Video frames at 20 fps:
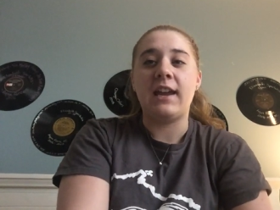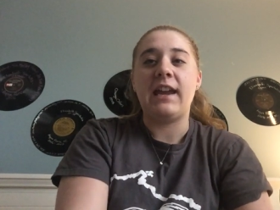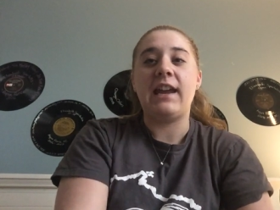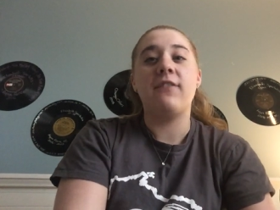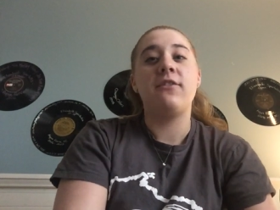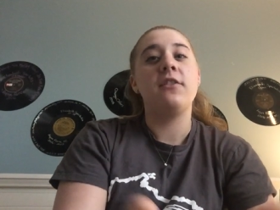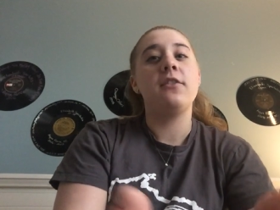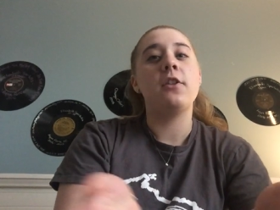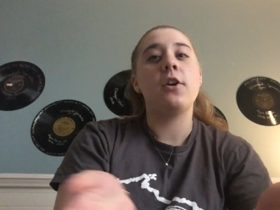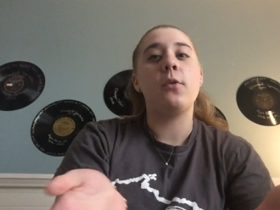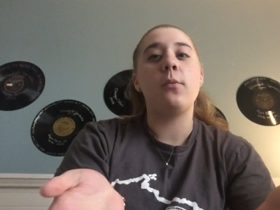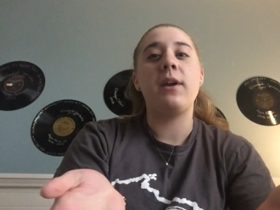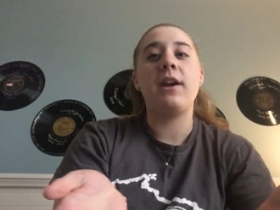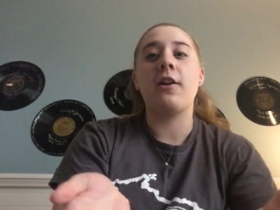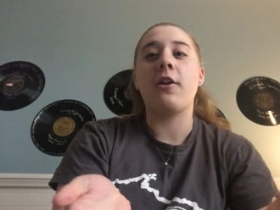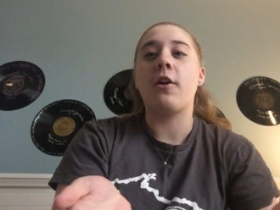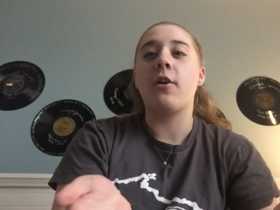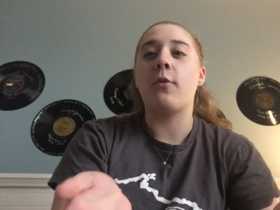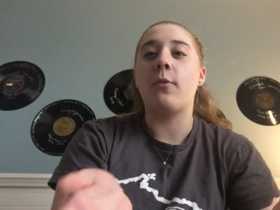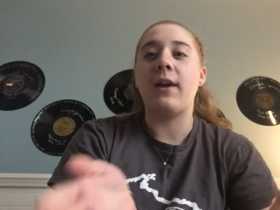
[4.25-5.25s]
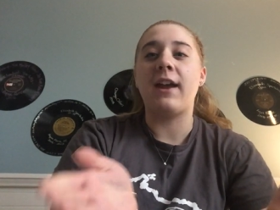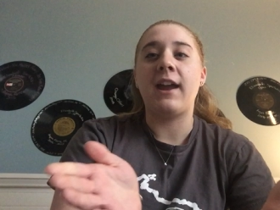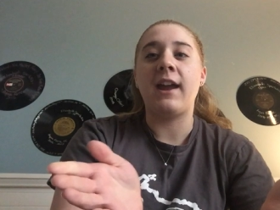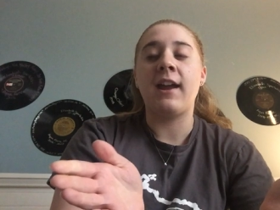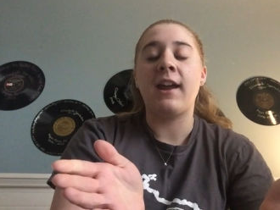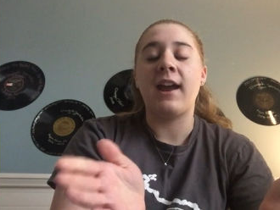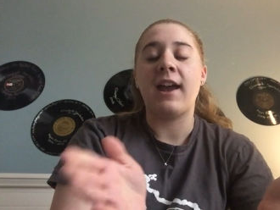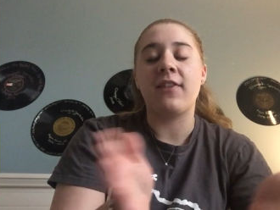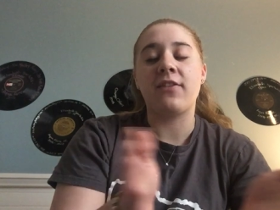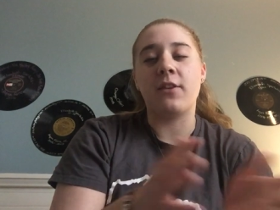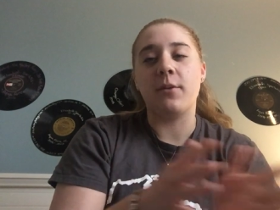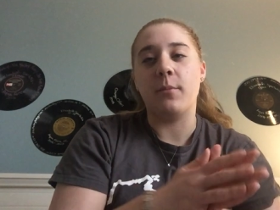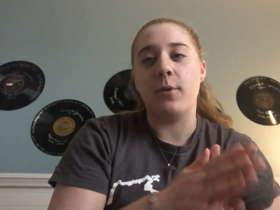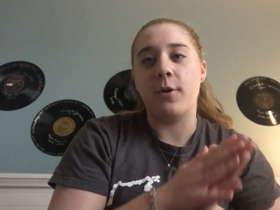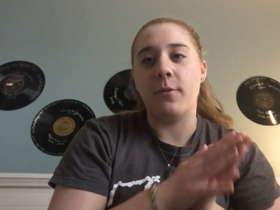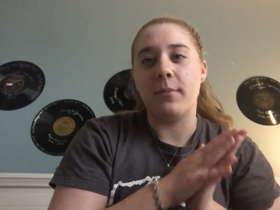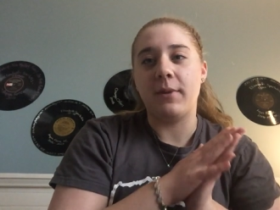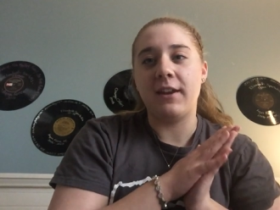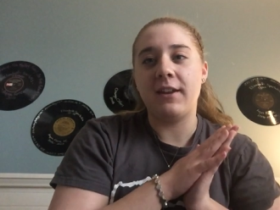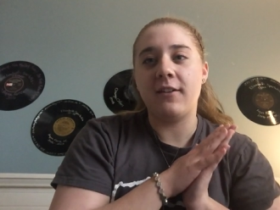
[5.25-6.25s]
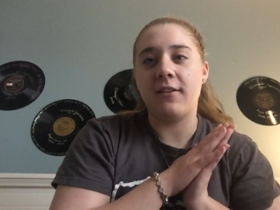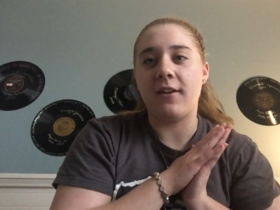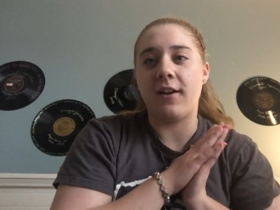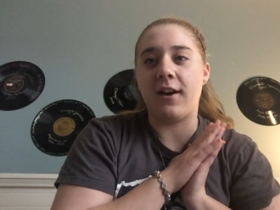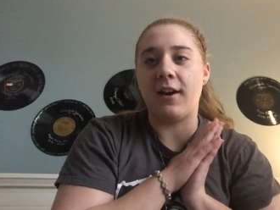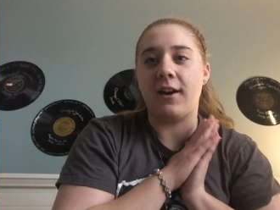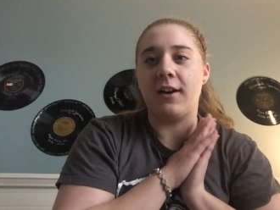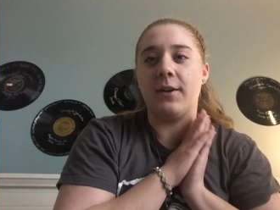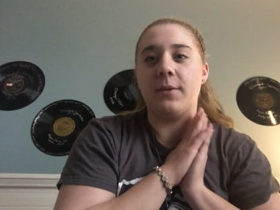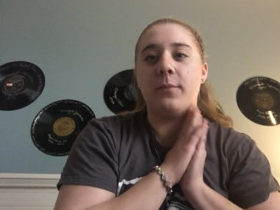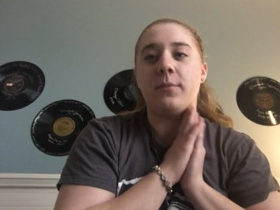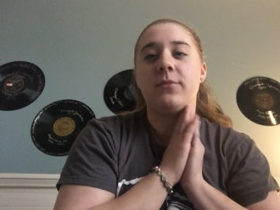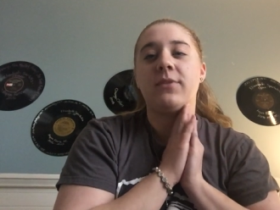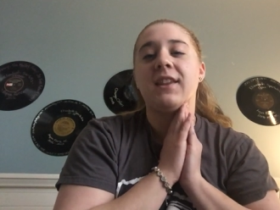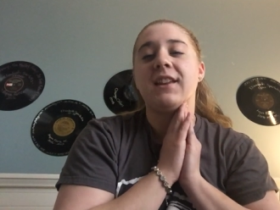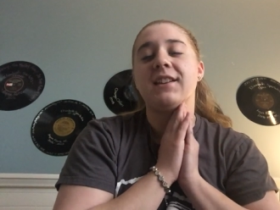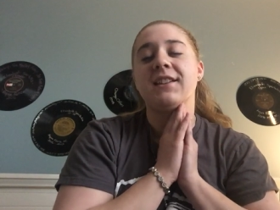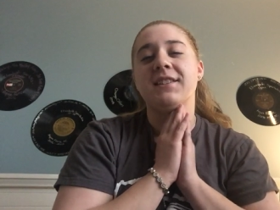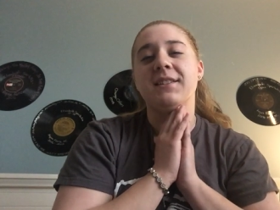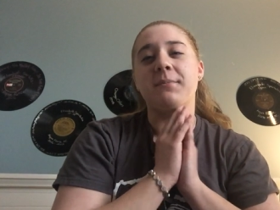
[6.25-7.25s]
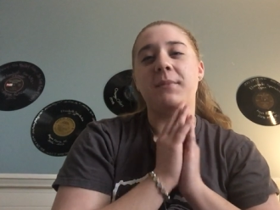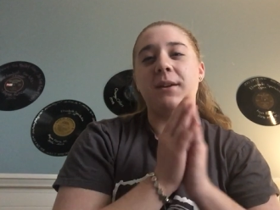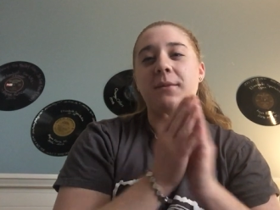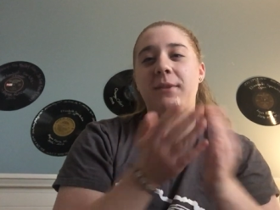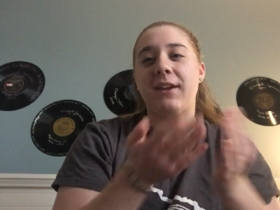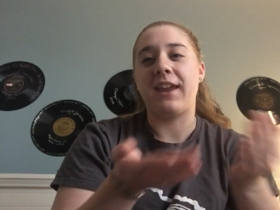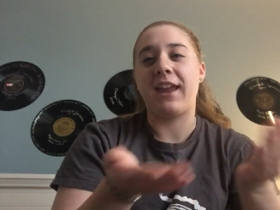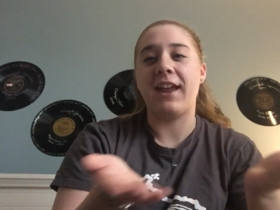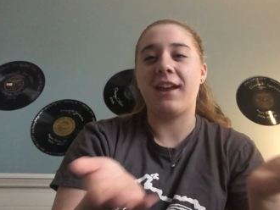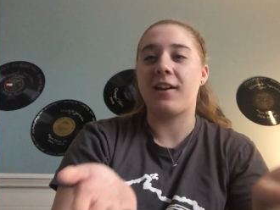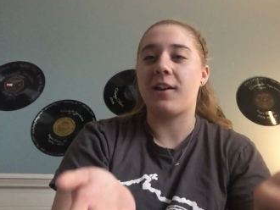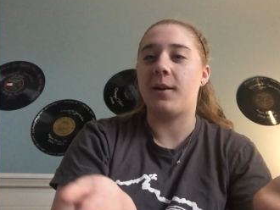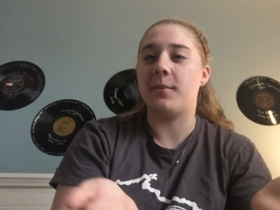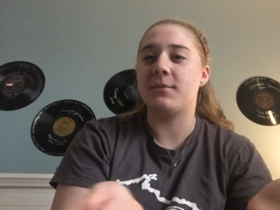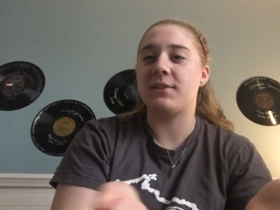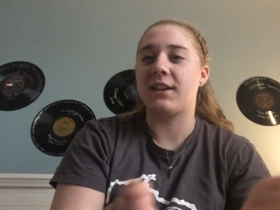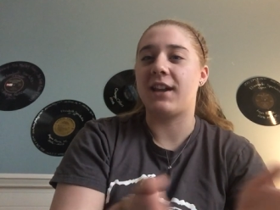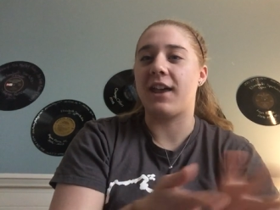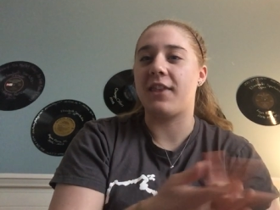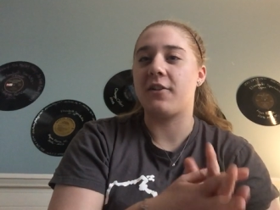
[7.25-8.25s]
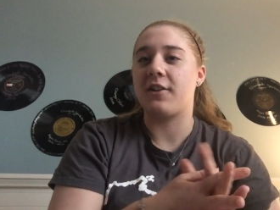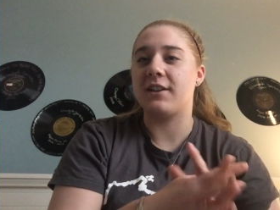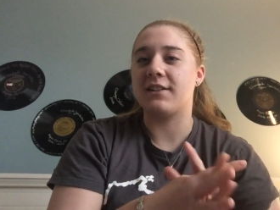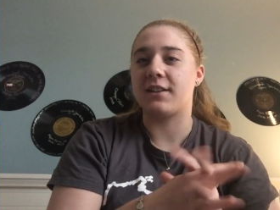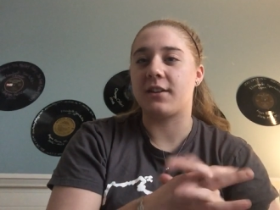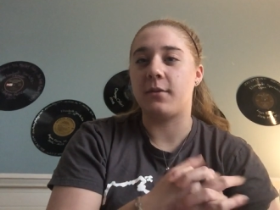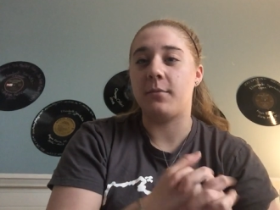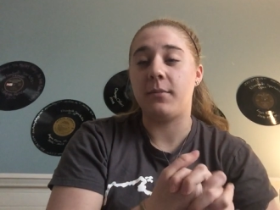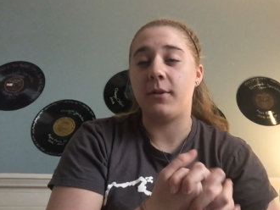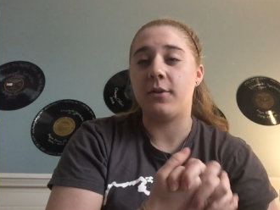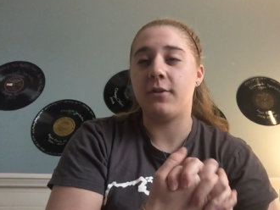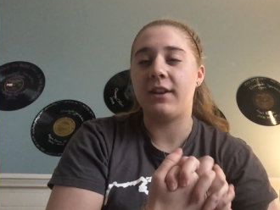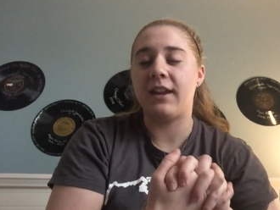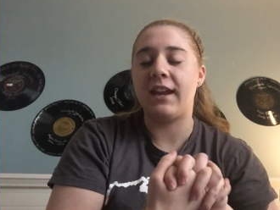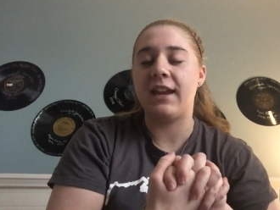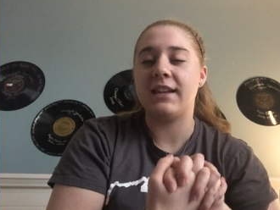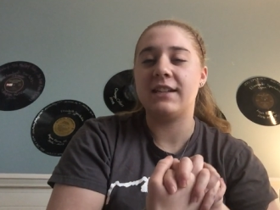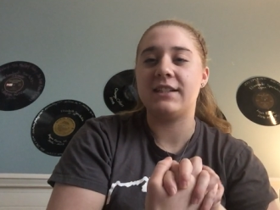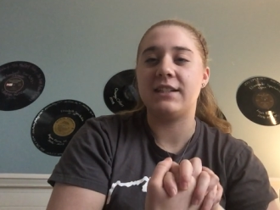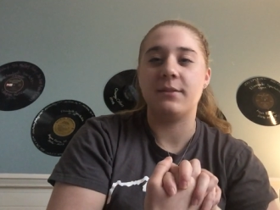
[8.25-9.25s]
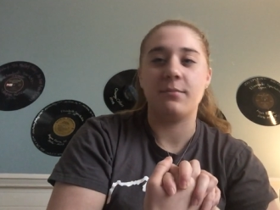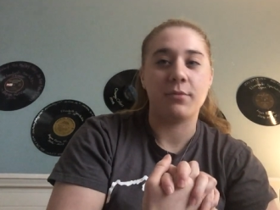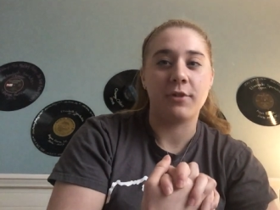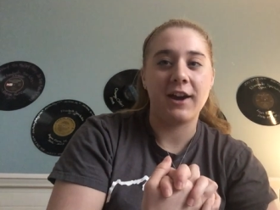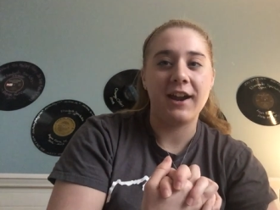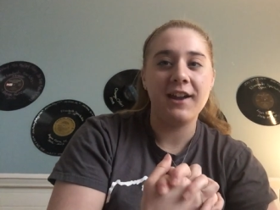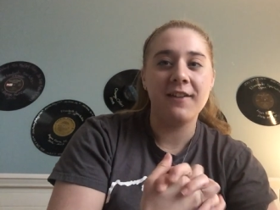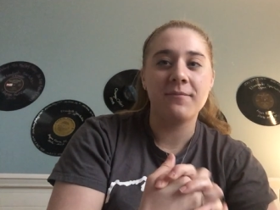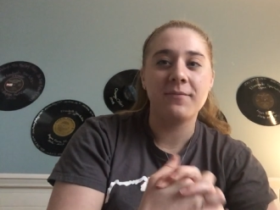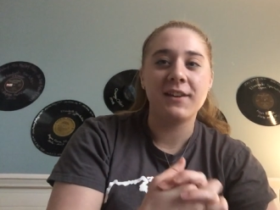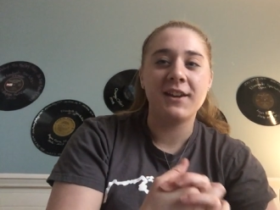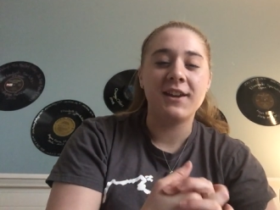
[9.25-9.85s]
Even though we are away at the moment, um, that doesn't mean we can't come together as a community to pray.